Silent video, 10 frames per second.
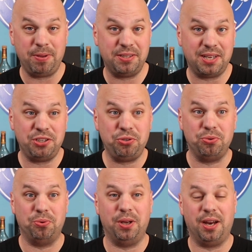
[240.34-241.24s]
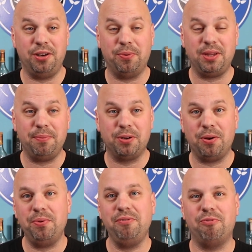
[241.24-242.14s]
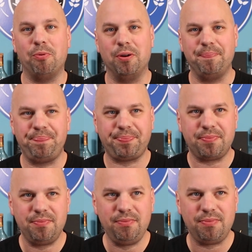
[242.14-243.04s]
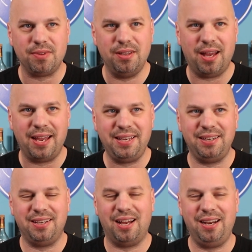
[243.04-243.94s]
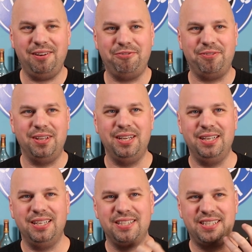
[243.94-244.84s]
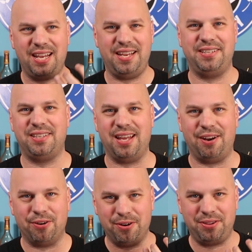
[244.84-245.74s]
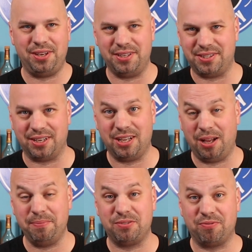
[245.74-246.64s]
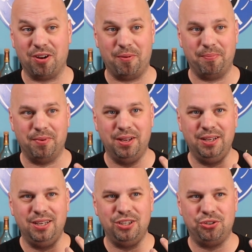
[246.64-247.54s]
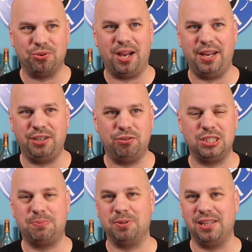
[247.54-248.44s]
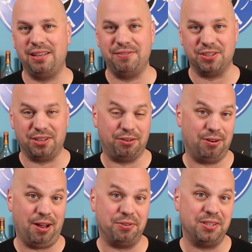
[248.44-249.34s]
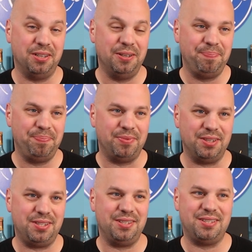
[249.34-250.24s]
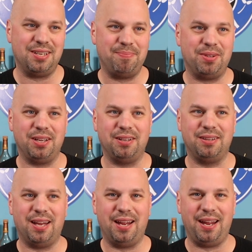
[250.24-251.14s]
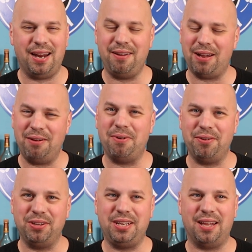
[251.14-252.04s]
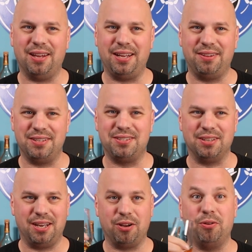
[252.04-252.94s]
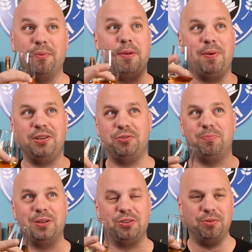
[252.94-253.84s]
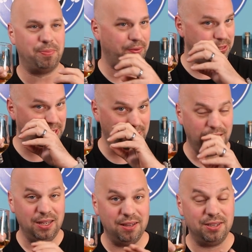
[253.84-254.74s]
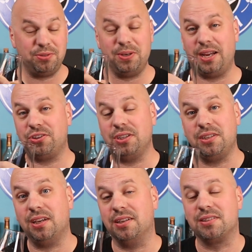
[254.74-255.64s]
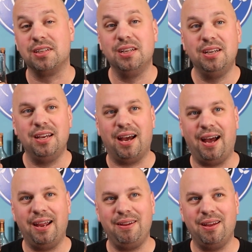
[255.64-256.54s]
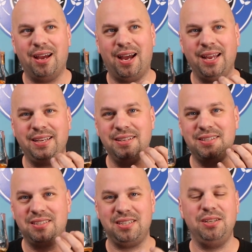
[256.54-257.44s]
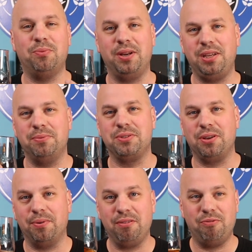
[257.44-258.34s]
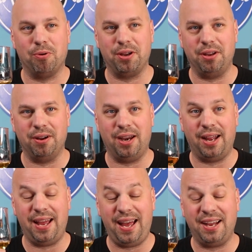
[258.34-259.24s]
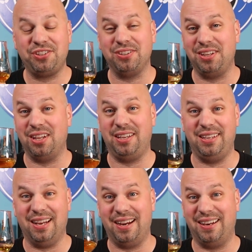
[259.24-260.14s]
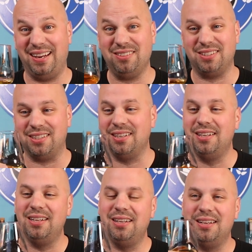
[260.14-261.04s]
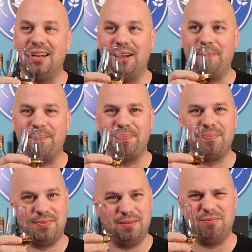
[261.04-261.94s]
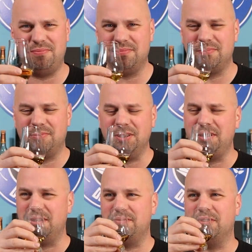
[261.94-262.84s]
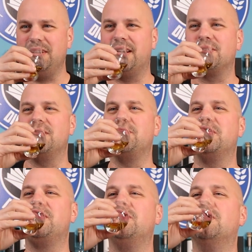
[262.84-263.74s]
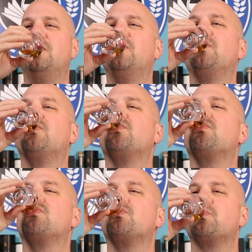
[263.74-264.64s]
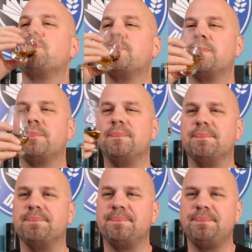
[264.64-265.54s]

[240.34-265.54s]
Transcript: because I do, and I know what they were going for, I can kind of taste that earthiness that comes from dried crisp leaves on the ground. This is something that, and I, I rarely get like this, like, oh, let me paint you a picture with my whiskey. This one actually does. I, I can see what he was going for here, and I actually think he kind of nailed it. Um, Really, really, actually, pretty cool. Hmm.